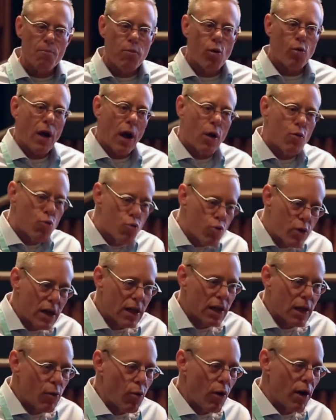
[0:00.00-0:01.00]
But what I
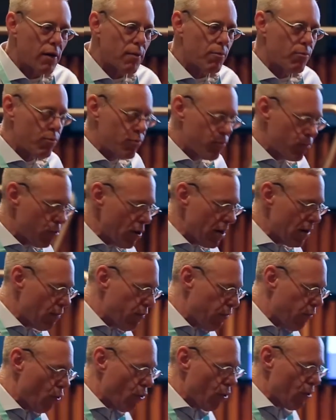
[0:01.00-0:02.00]
really want to bring
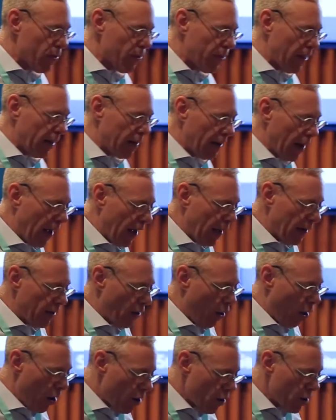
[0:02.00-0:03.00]
forth
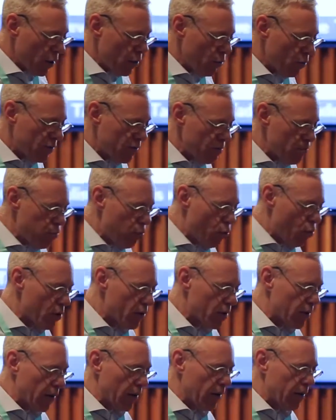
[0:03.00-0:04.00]
and argue is
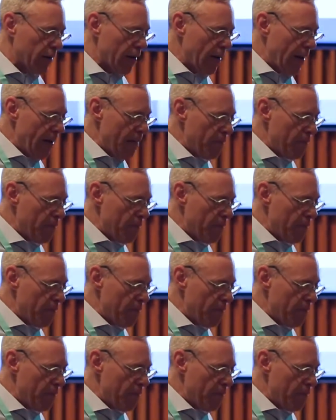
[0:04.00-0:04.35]
important